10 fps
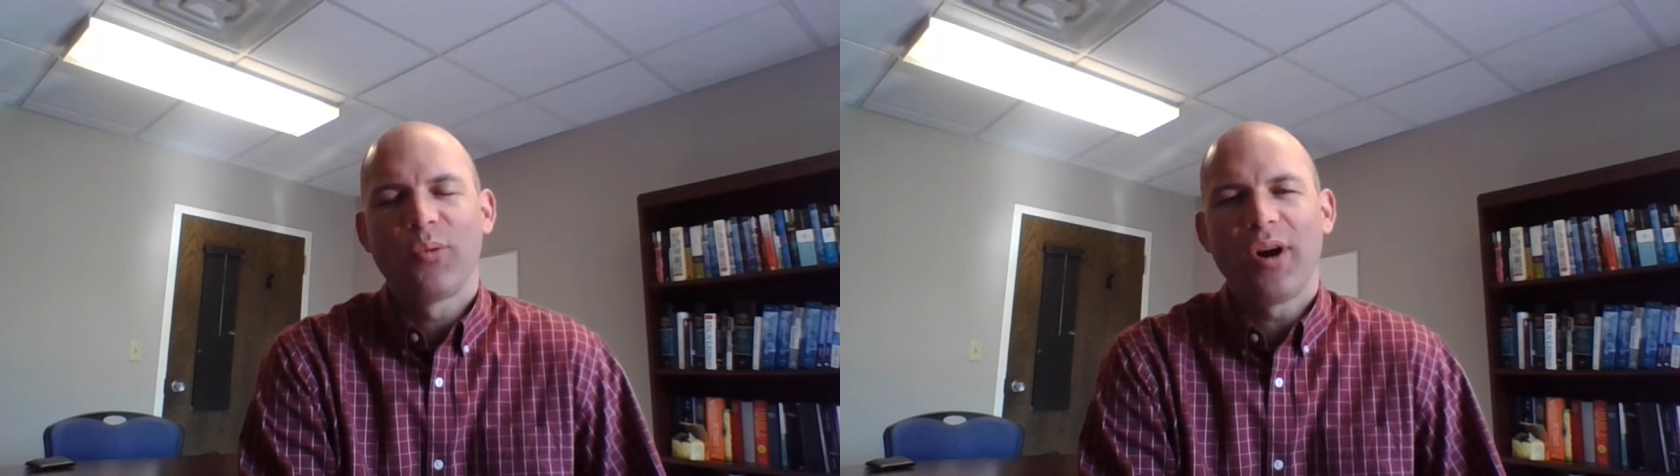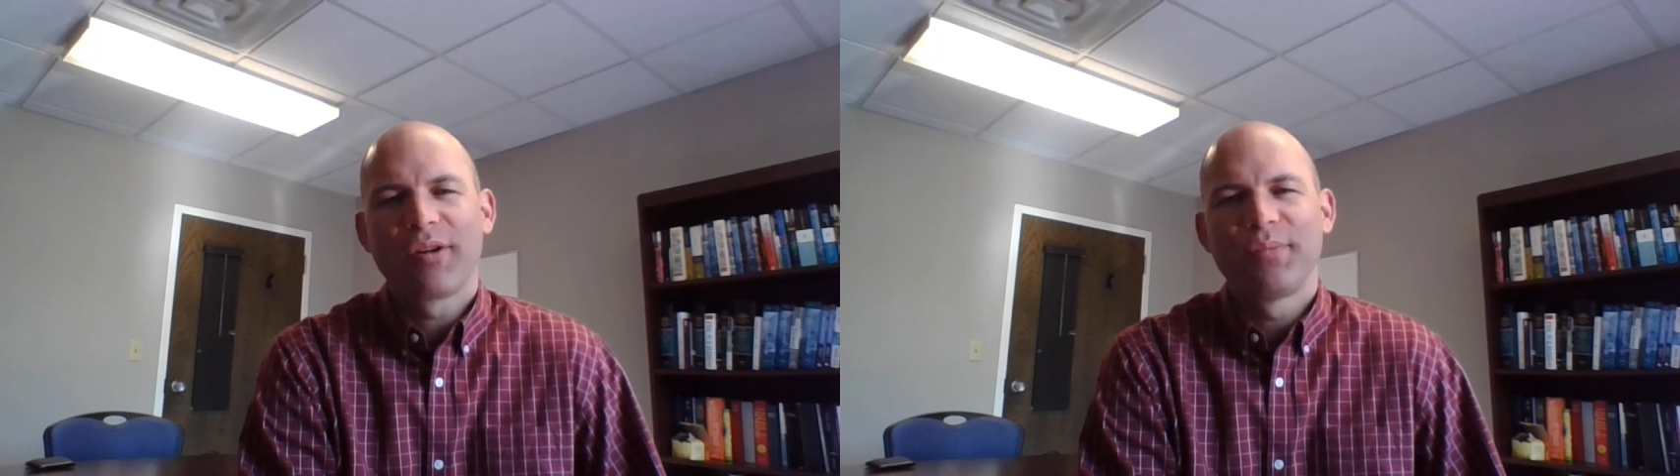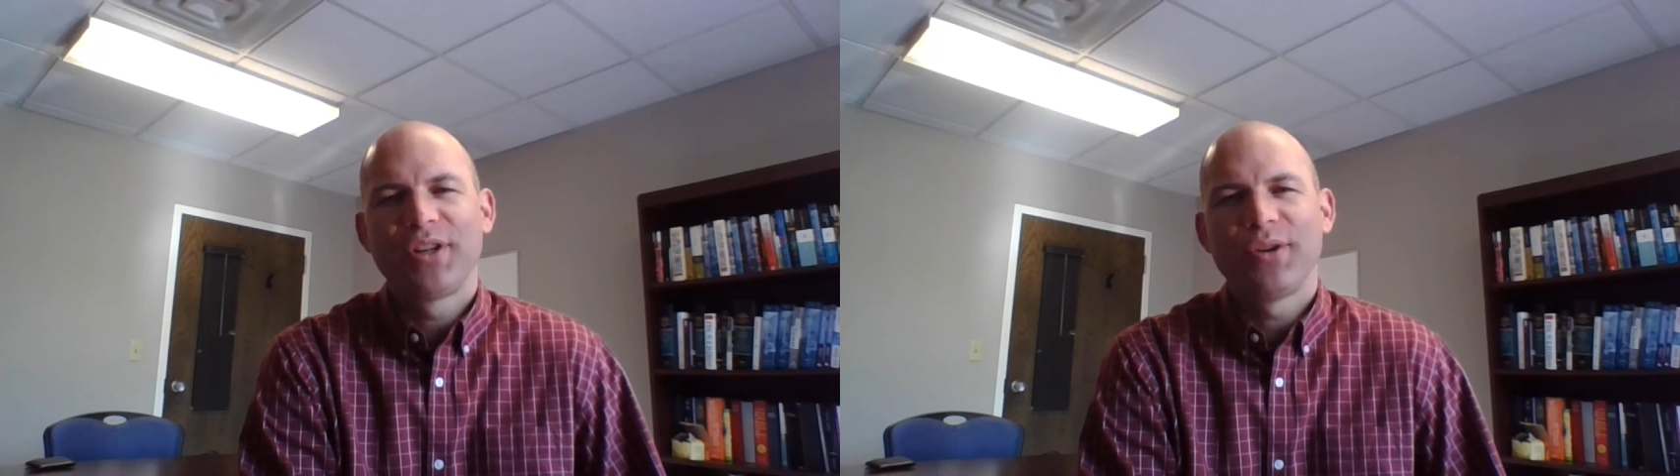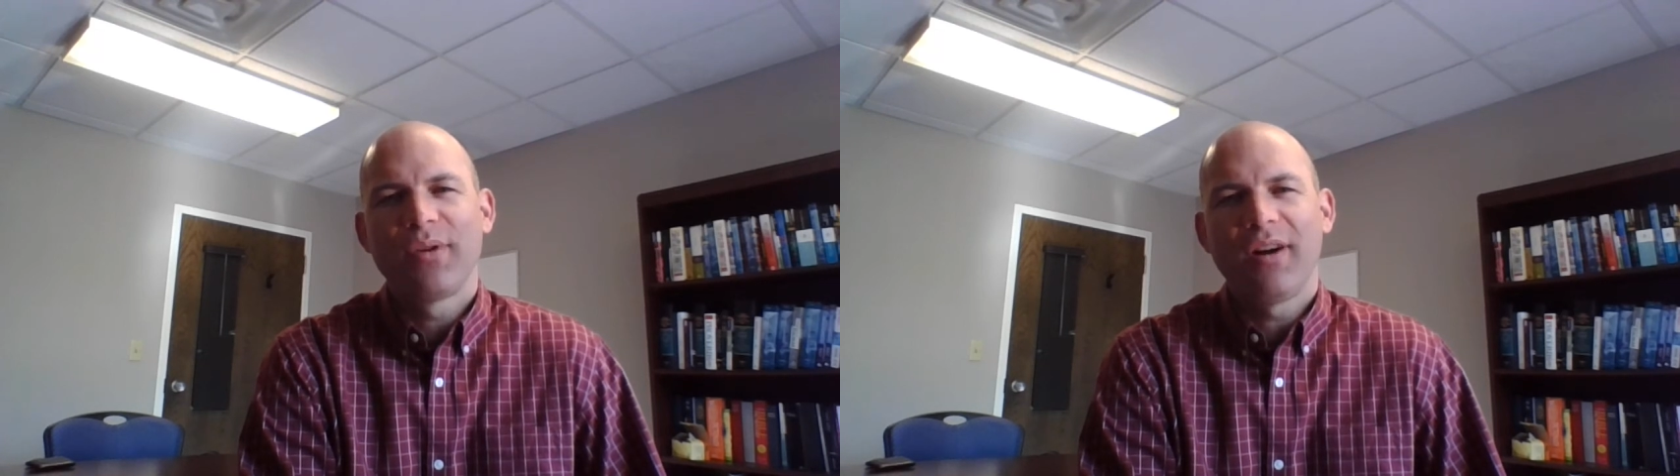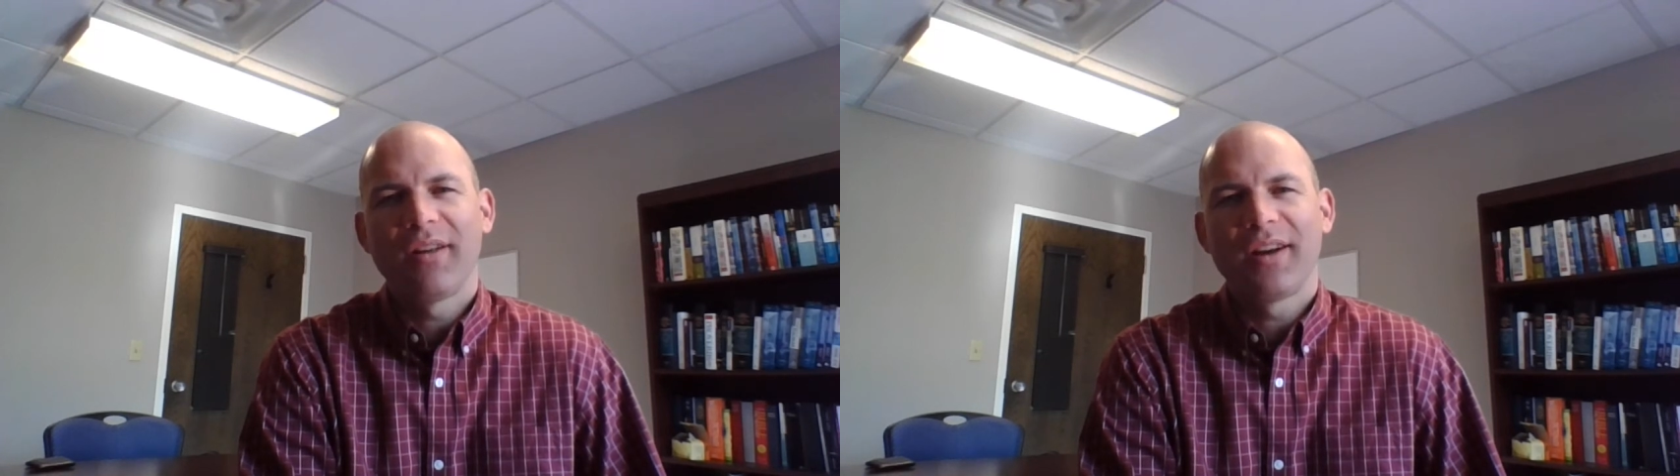Welcome to
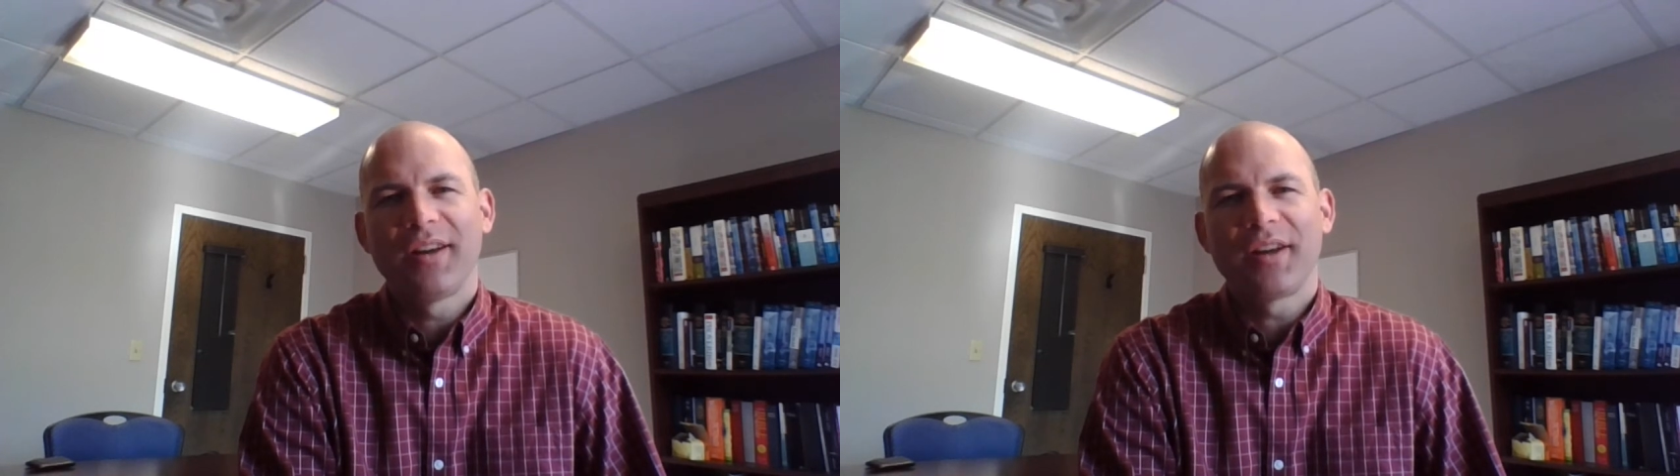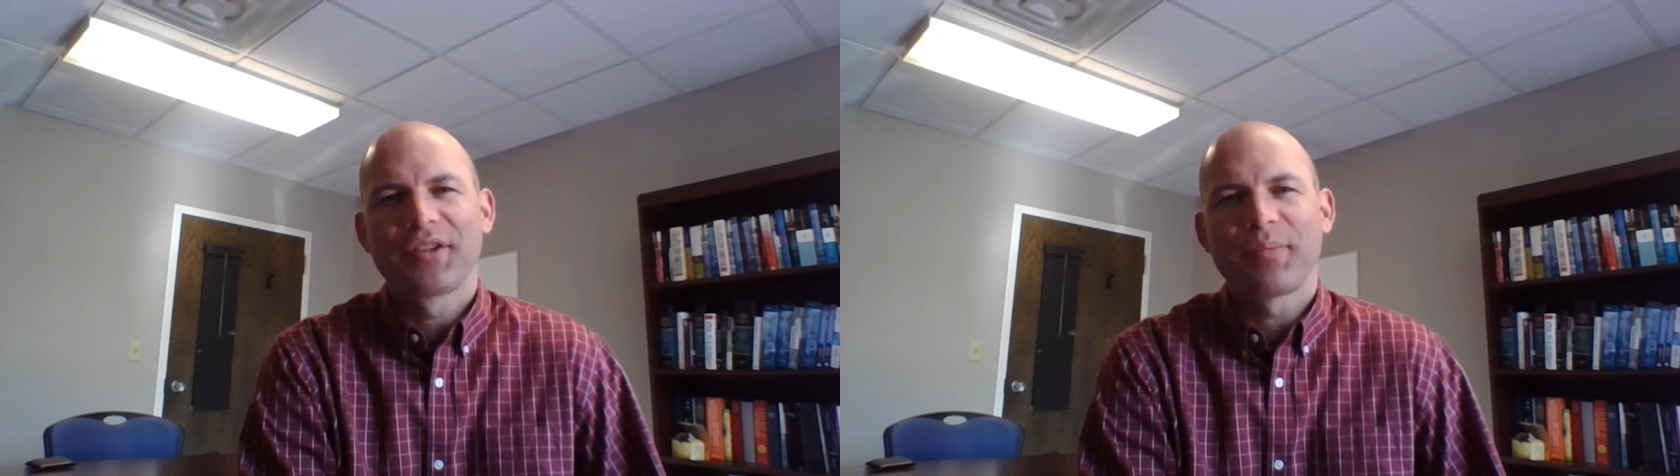you all, and a,